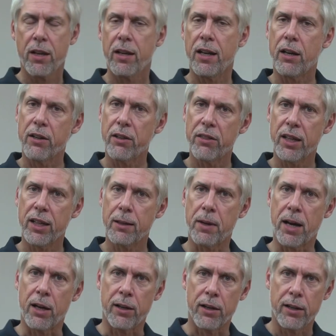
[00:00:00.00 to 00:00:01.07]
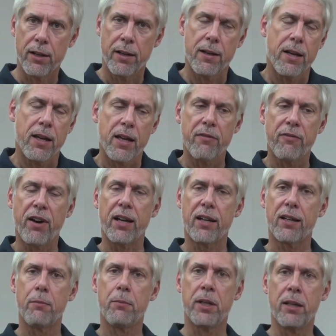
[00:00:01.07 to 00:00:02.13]
Now you think about it, if I
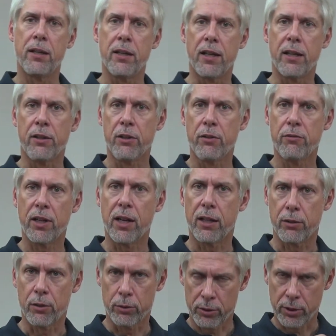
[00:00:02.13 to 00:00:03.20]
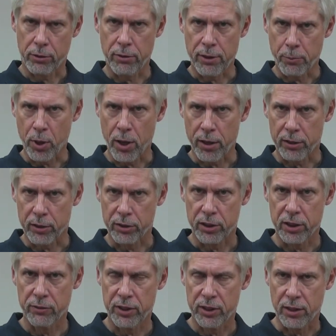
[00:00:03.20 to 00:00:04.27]
come in and you've got those three product or
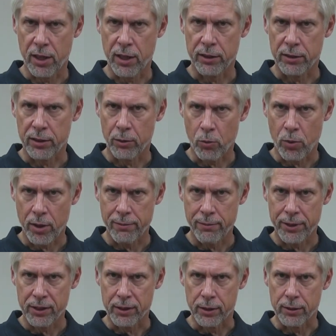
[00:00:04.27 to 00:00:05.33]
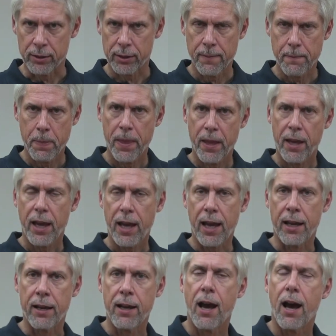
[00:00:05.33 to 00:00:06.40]
service lines in one business,
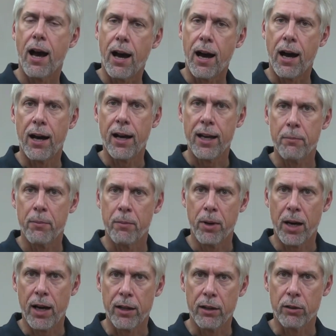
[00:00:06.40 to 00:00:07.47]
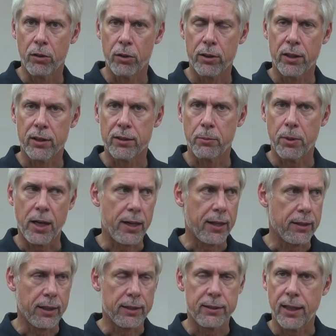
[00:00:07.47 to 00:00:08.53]
and I am a buyer looking to buy it,
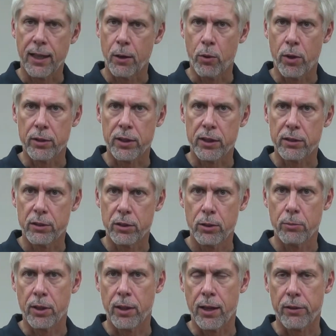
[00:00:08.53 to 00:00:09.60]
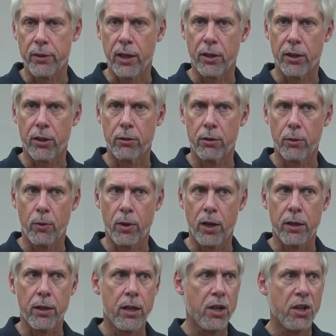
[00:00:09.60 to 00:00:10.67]
and I say I want these two, but not that third
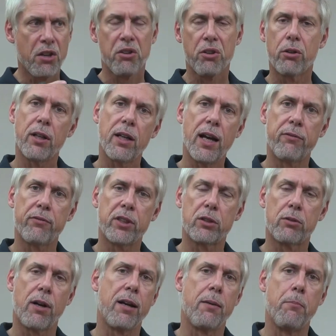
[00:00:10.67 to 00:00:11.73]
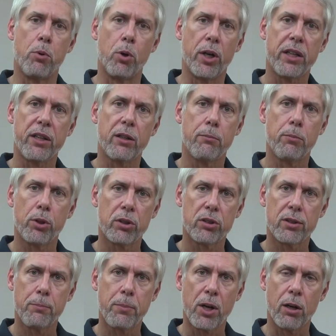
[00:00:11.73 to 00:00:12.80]
one, you're going to have to try to break your
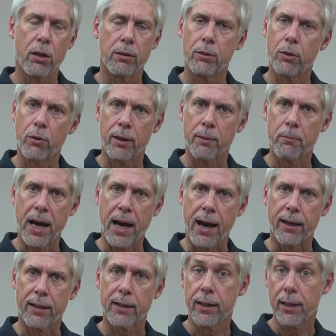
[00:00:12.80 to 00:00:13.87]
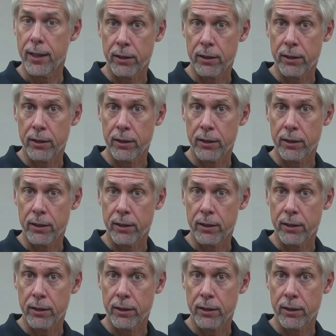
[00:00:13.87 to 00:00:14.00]
books apart going back.